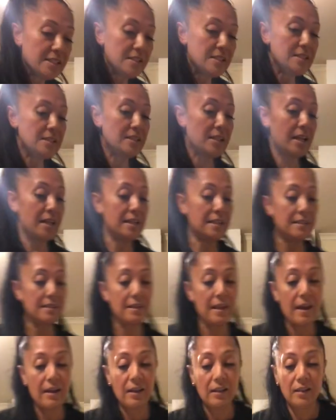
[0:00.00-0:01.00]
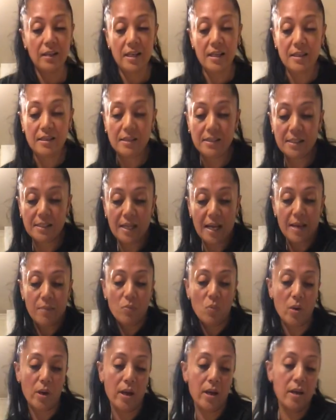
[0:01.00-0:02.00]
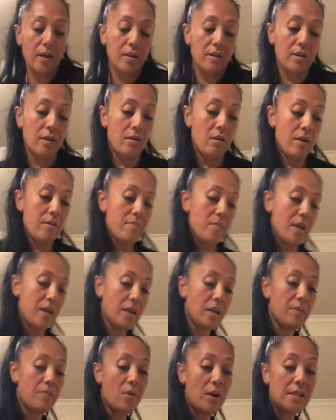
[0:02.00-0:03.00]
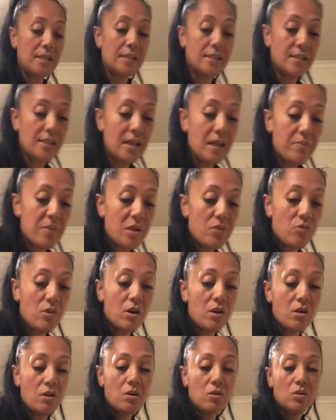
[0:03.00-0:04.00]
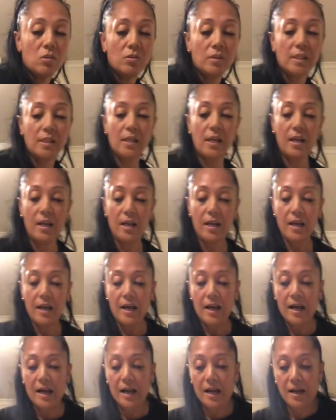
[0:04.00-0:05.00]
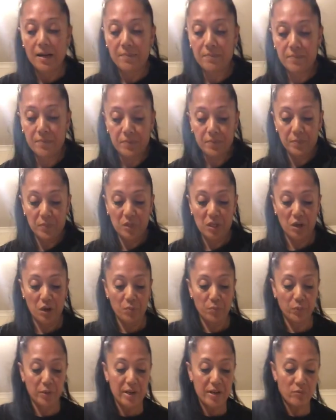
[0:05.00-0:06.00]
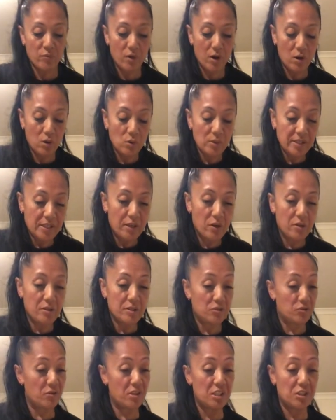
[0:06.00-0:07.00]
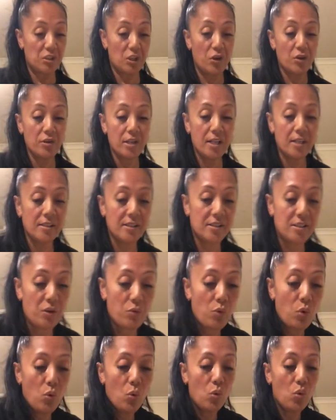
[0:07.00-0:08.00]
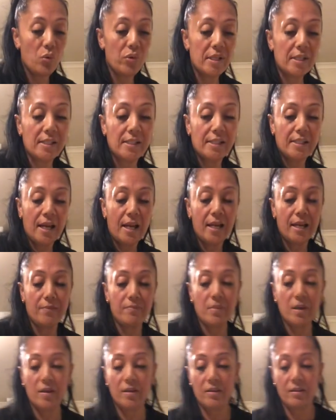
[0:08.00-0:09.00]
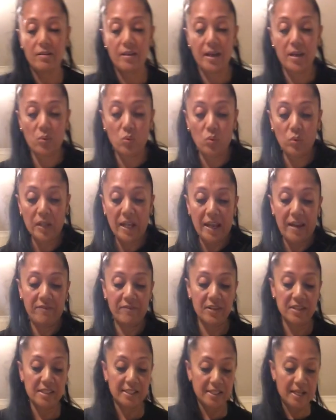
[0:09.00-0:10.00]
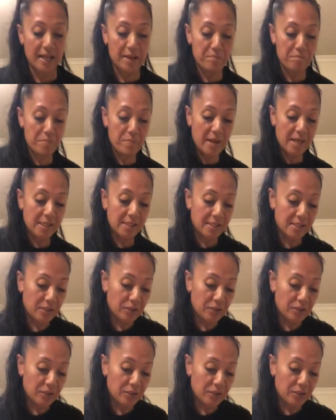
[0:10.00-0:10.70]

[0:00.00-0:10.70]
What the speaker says: is exactly the same way that I make my cinnamon rolls, you know, bread rolls, the donuts, they're all the same. They all have the same base